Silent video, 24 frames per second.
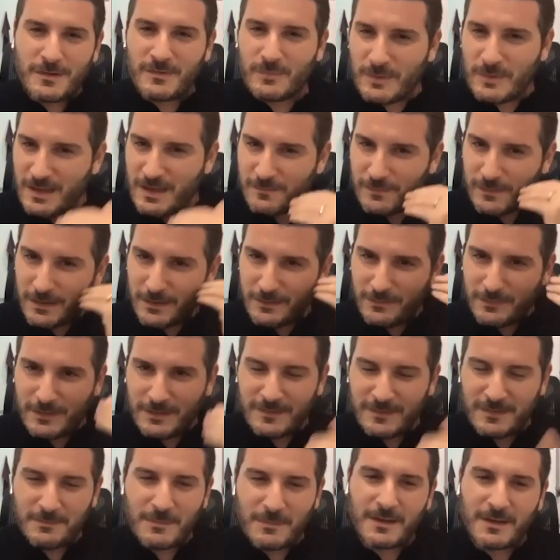We have a lot of things
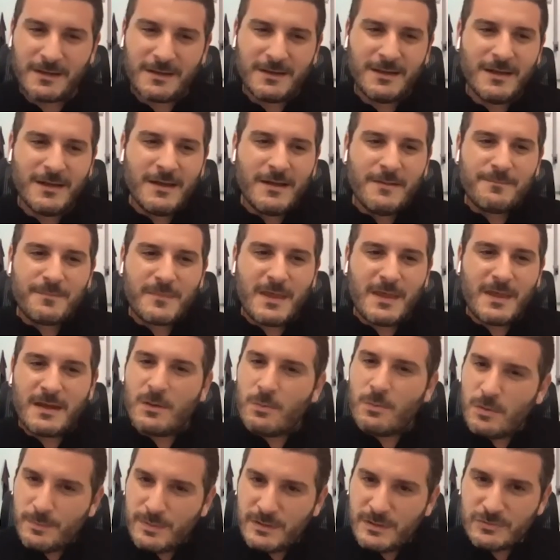in mind, and it
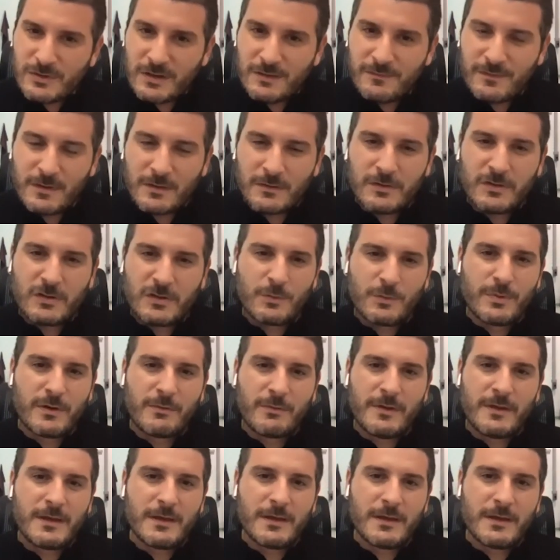will be driving on the Nürburgring,